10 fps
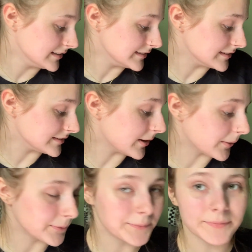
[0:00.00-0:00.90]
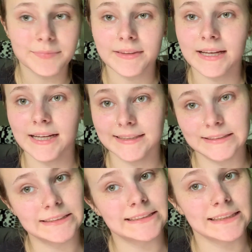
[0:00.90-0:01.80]
So, I
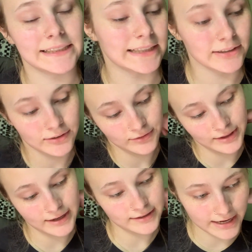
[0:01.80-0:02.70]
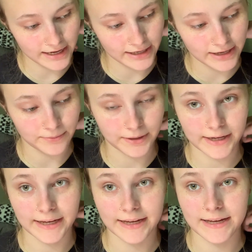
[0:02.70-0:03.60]
just deleted all that, and now we're
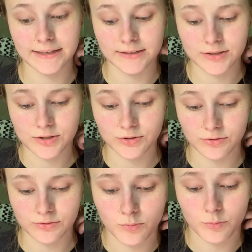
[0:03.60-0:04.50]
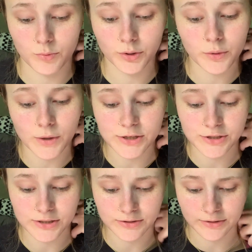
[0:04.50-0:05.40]
gonna get into more
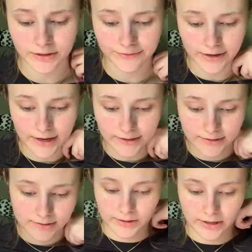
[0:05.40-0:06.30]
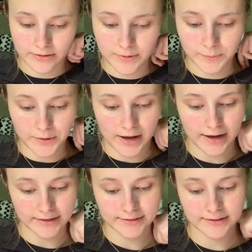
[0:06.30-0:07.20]
questions really fast. A lot of people
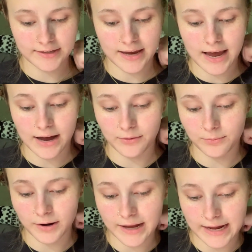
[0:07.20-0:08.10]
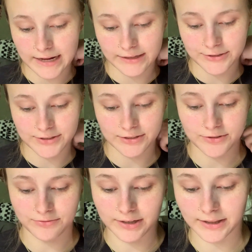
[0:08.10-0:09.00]
asked, at what age did
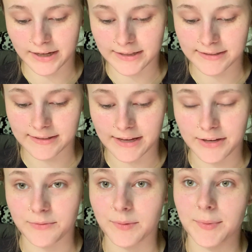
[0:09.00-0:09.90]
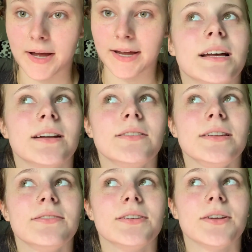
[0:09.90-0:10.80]
you realize that you were bi? I don't
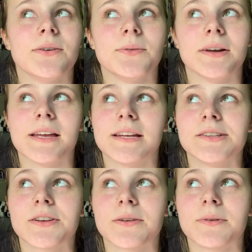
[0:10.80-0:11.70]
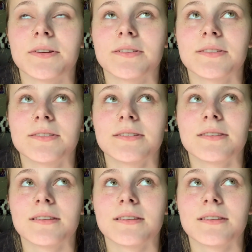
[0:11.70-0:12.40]
even know what age I was.